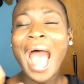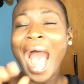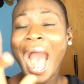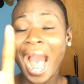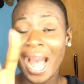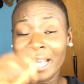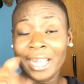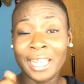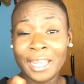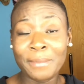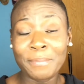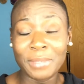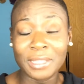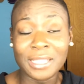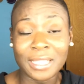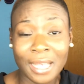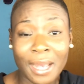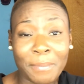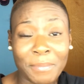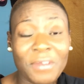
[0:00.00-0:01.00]
Hakeem
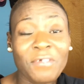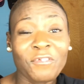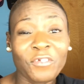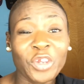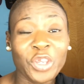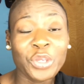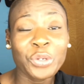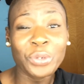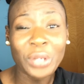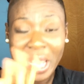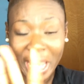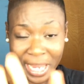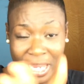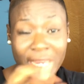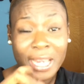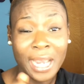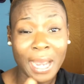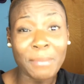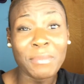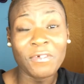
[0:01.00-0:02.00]
is coming for you and
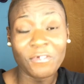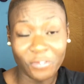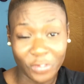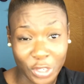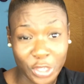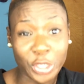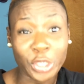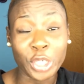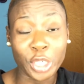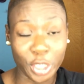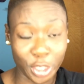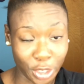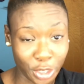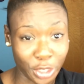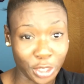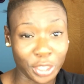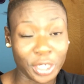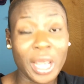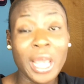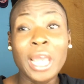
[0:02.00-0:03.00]
he coming for you
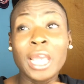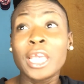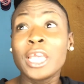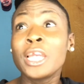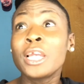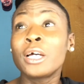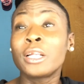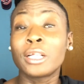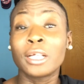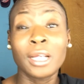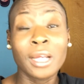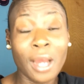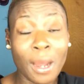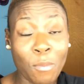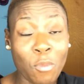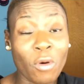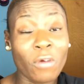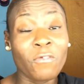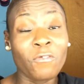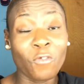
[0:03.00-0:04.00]
good. He gonna
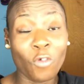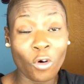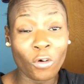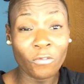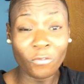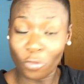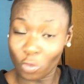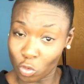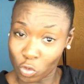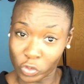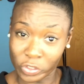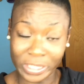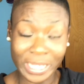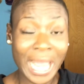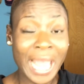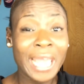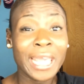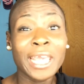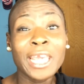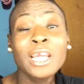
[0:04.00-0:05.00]
come with four folds.
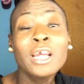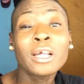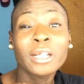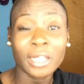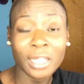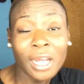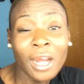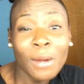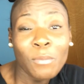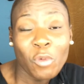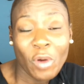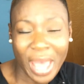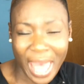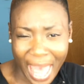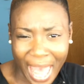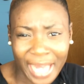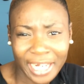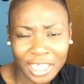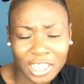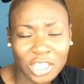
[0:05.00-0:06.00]
He gonna come with
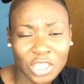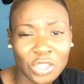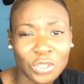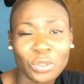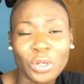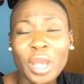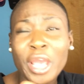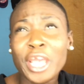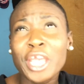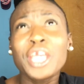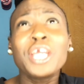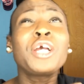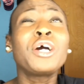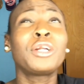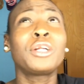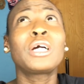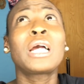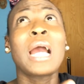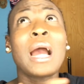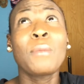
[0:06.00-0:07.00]
attitude. He
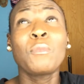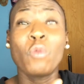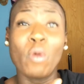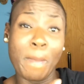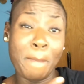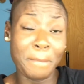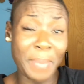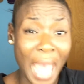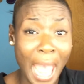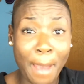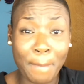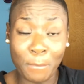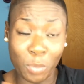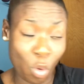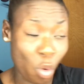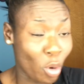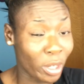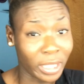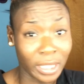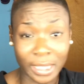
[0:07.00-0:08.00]
gonna come with bad
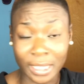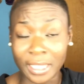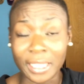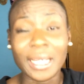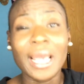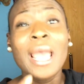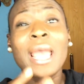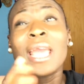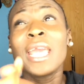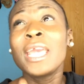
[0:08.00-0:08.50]
boy look.